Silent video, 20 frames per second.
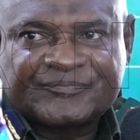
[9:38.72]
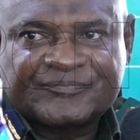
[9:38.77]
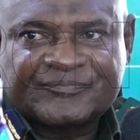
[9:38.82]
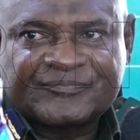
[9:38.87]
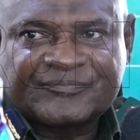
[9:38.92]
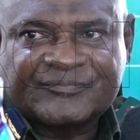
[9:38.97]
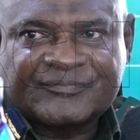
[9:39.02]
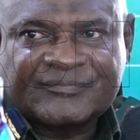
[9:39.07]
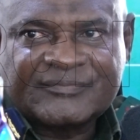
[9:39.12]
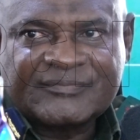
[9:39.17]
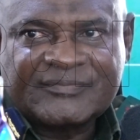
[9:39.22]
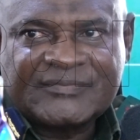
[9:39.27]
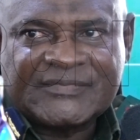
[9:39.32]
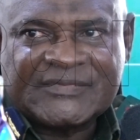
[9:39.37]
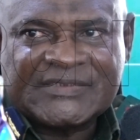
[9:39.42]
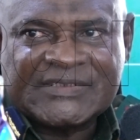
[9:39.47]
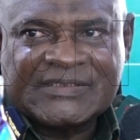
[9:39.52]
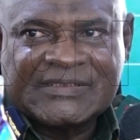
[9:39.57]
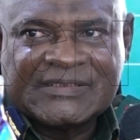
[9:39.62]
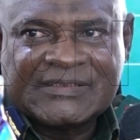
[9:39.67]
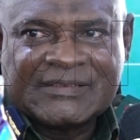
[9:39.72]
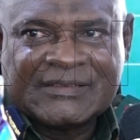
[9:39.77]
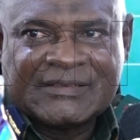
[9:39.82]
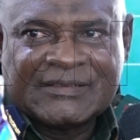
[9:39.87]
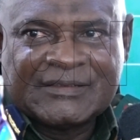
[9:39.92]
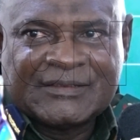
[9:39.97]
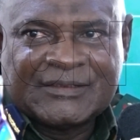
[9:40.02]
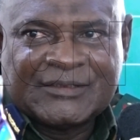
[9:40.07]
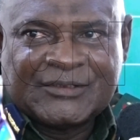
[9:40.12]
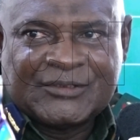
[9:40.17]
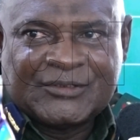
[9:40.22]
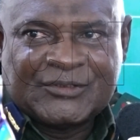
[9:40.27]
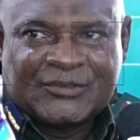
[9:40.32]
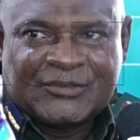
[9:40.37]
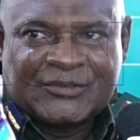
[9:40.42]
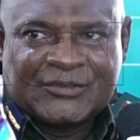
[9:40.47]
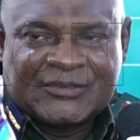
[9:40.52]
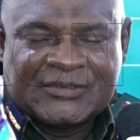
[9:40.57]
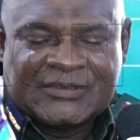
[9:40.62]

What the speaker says: (silence)